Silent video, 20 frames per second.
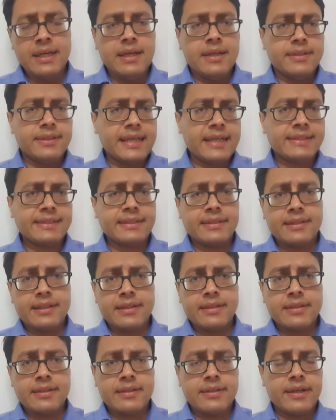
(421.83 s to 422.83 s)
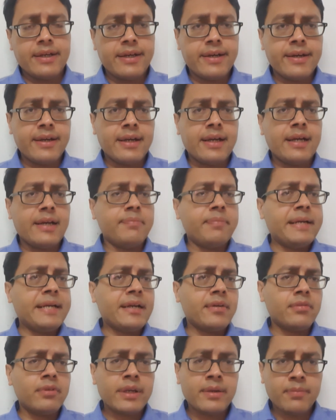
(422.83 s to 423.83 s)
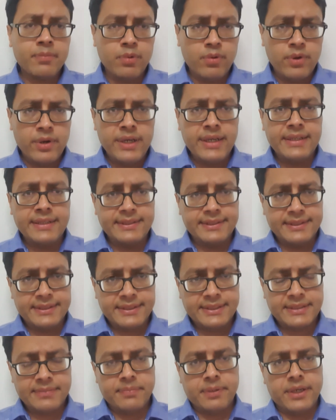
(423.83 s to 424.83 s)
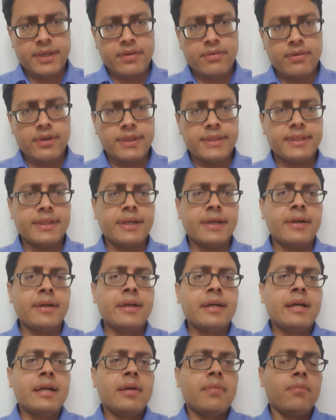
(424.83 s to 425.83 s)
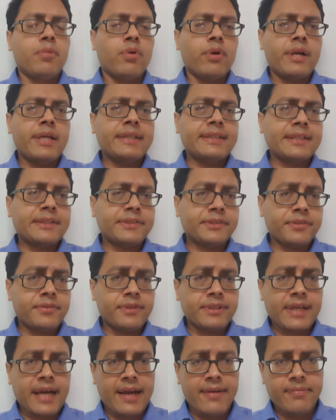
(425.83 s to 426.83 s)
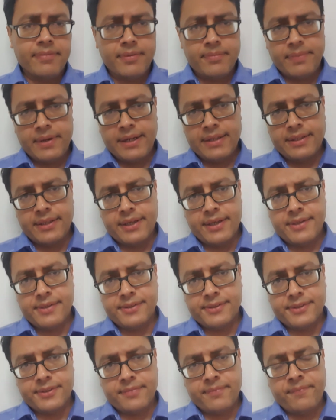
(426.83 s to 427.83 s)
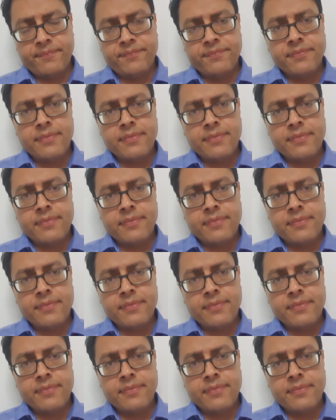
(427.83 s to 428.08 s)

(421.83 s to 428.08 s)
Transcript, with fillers: That's another area. And metabolic bone diseases, particularly the bone disease associated with hyperparathyroidism